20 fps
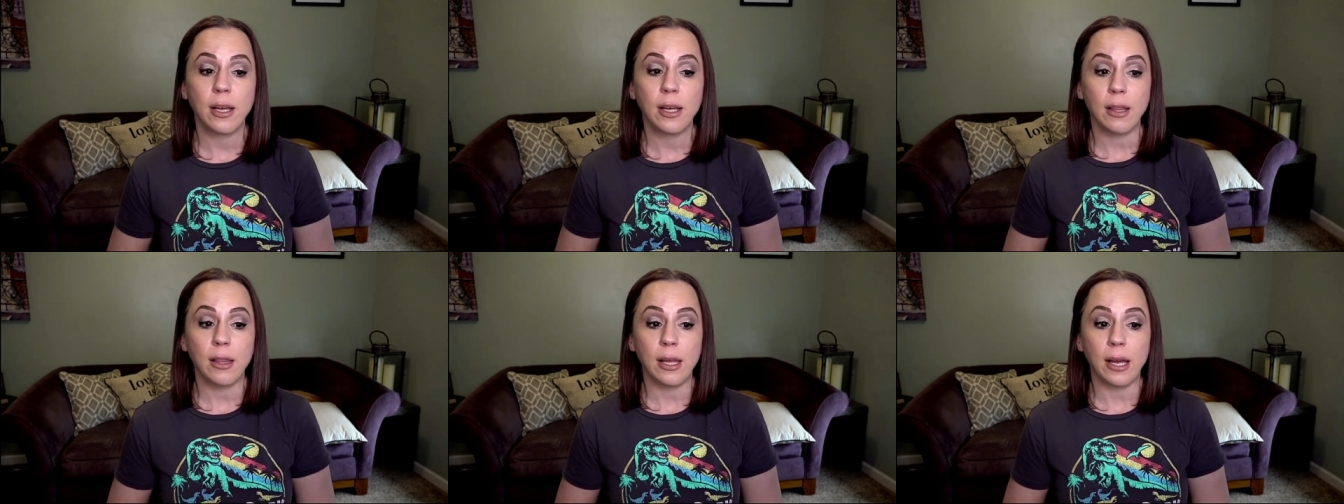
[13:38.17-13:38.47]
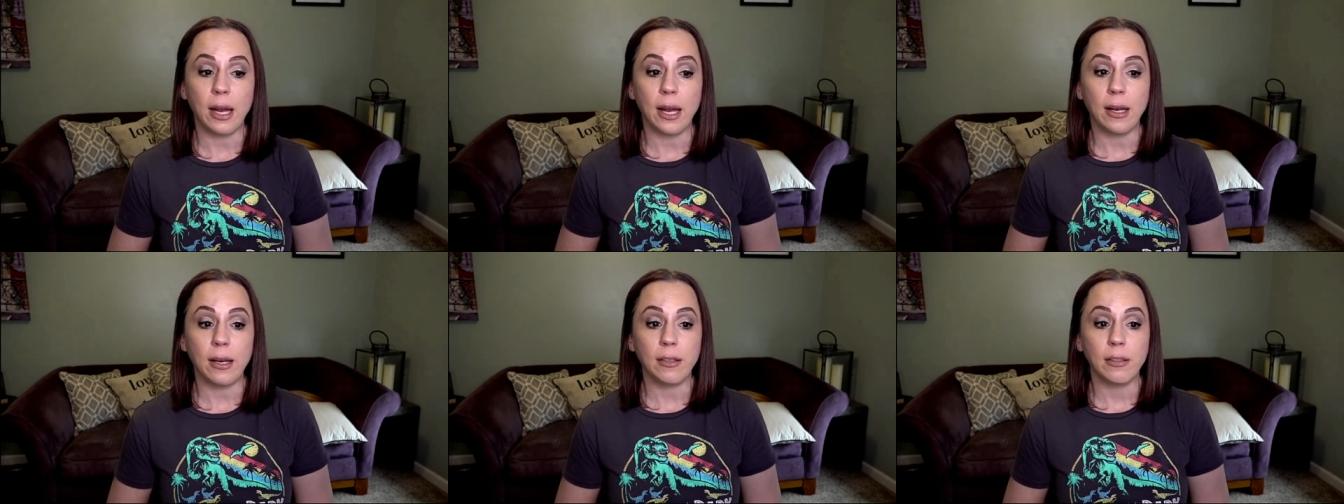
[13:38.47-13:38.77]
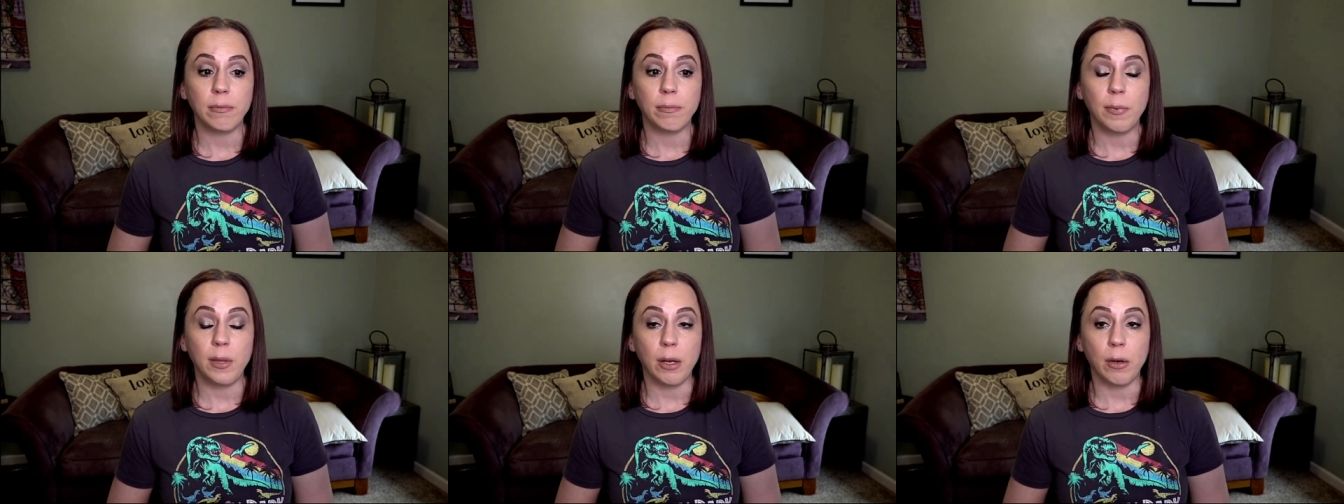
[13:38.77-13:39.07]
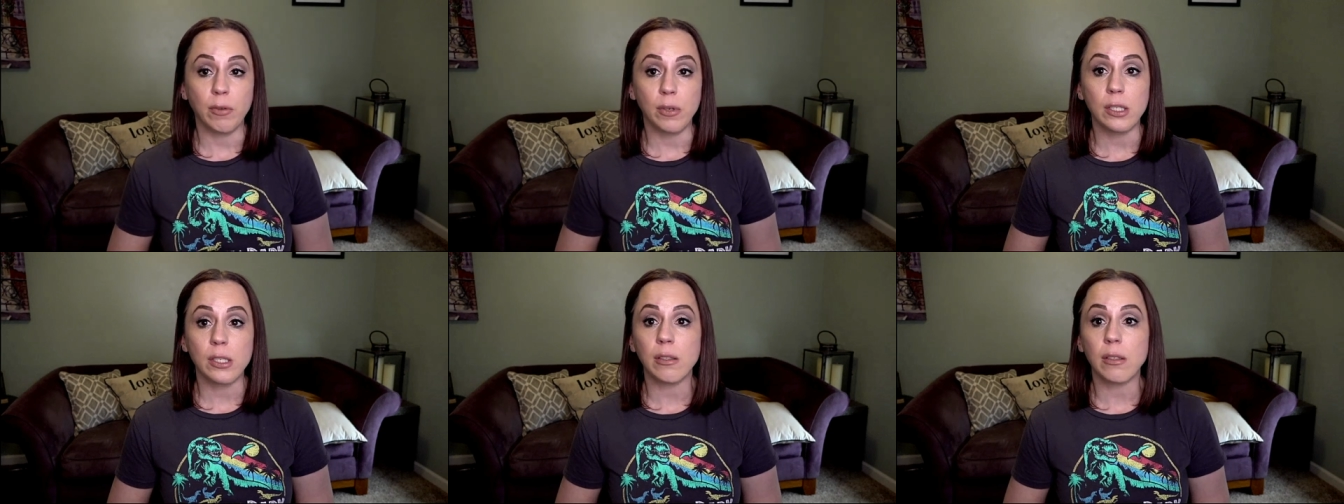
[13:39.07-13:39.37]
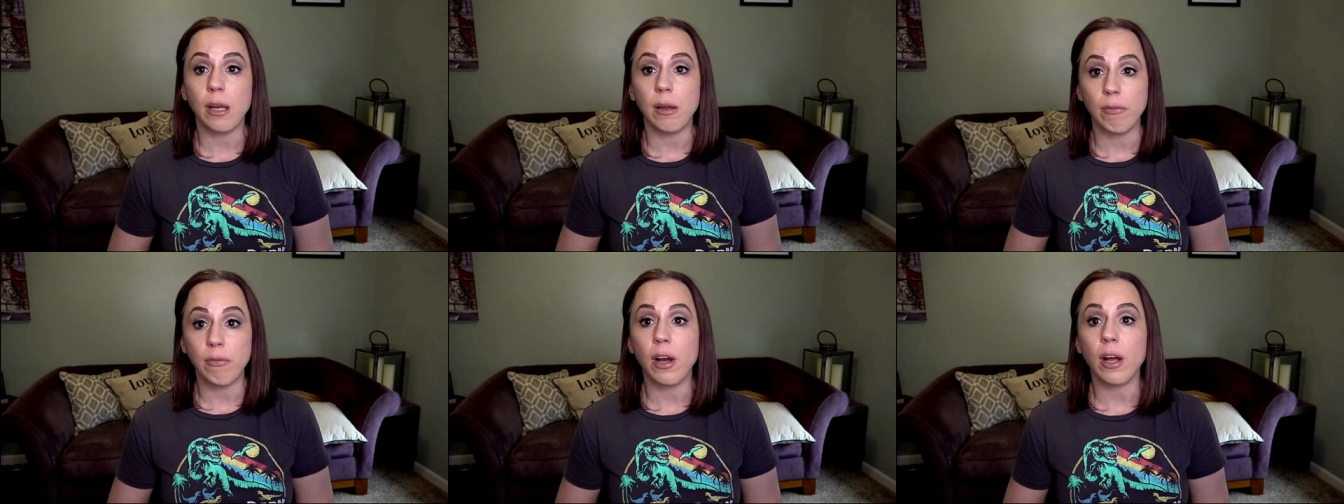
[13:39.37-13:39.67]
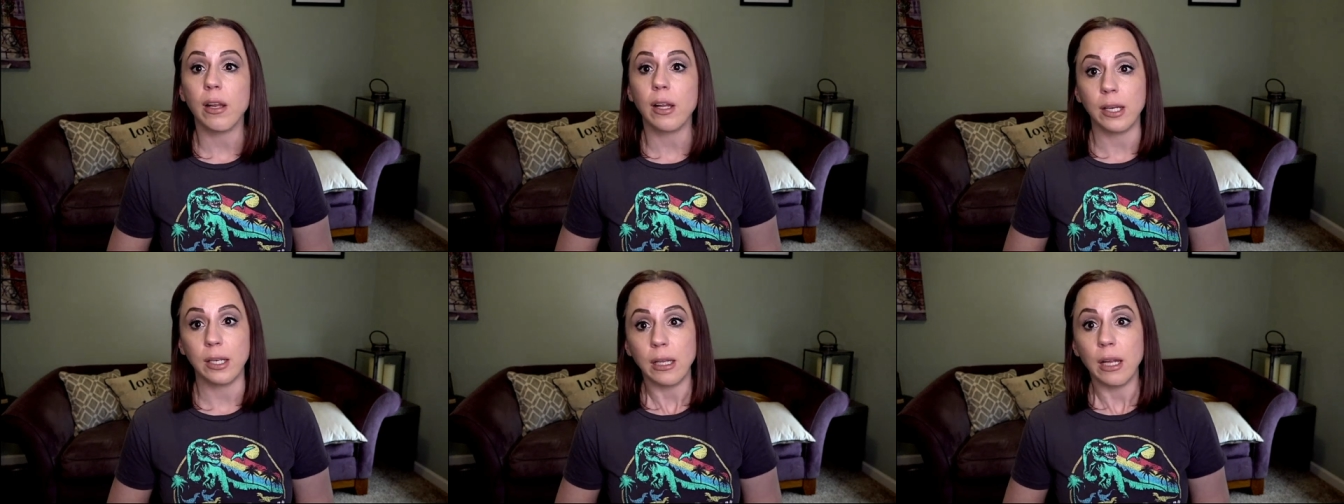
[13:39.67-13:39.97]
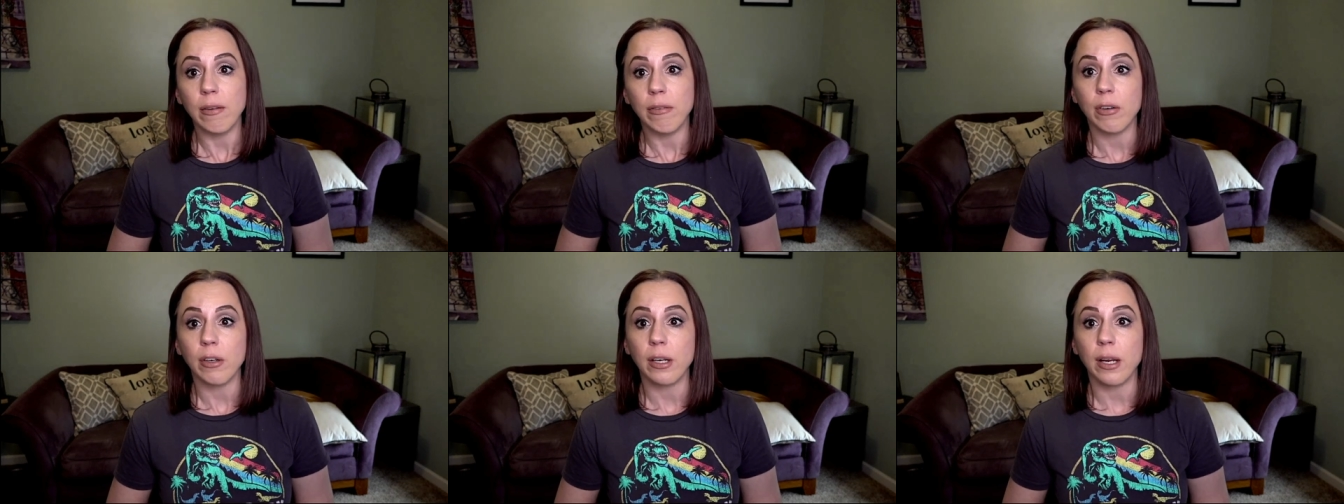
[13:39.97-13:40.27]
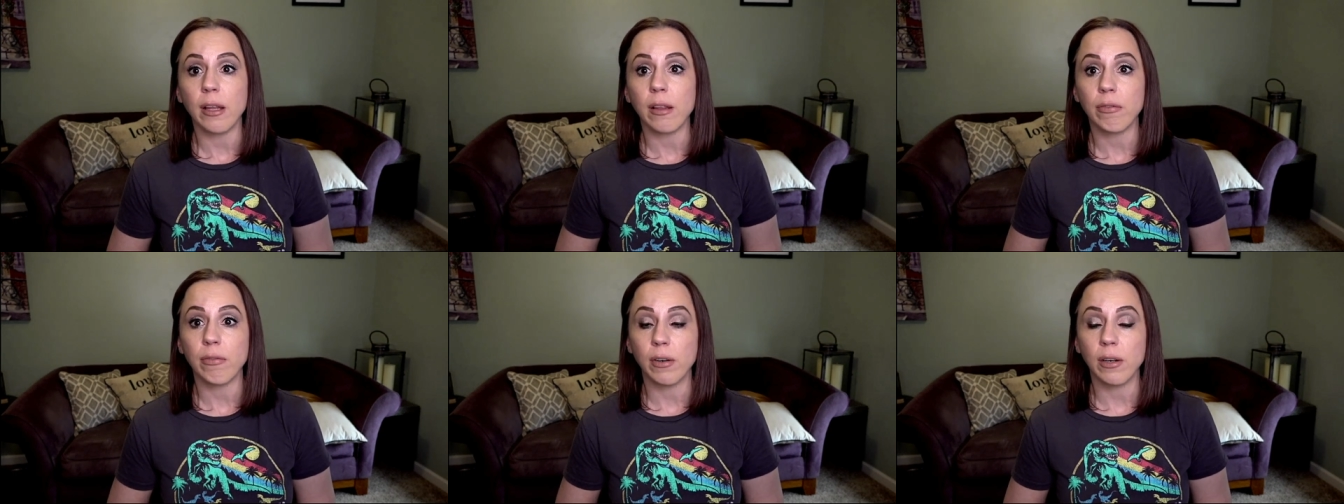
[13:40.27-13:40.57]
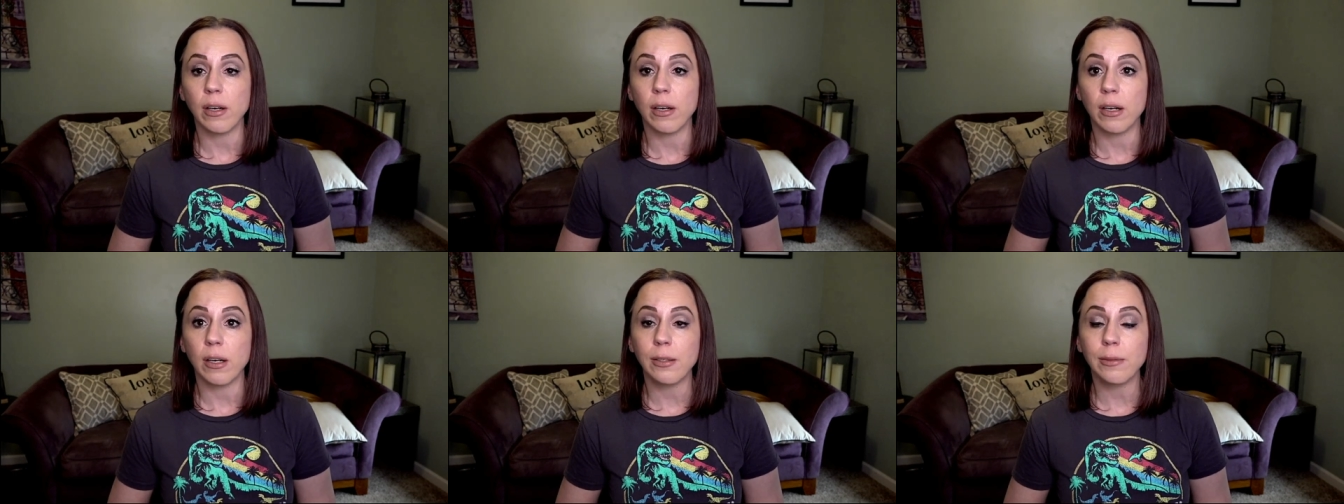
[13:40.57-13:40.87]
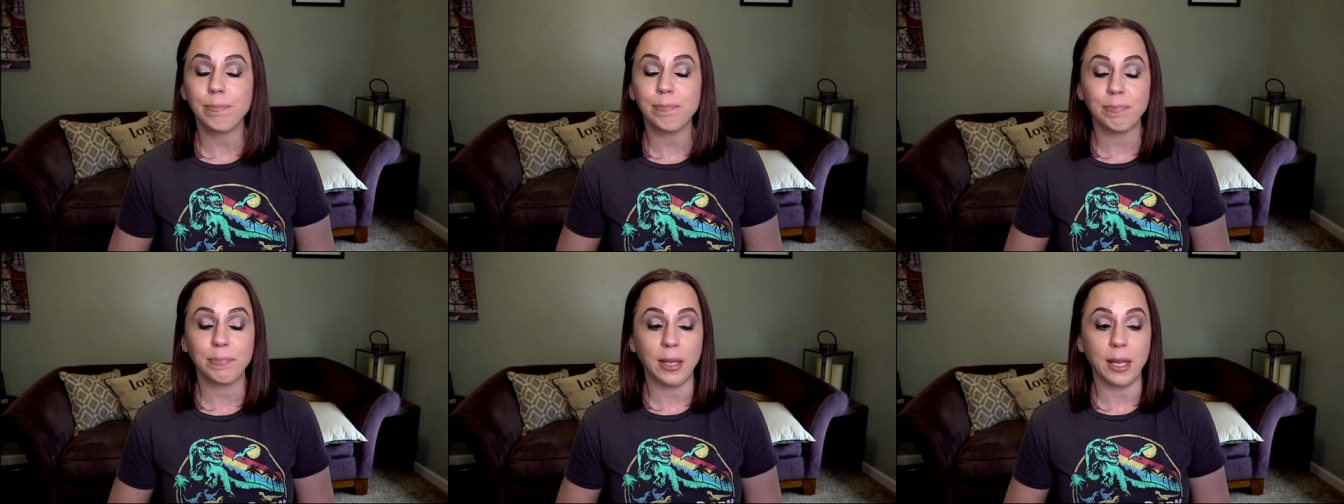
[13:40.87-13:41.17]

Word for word: that it was, it felt like life or death for her.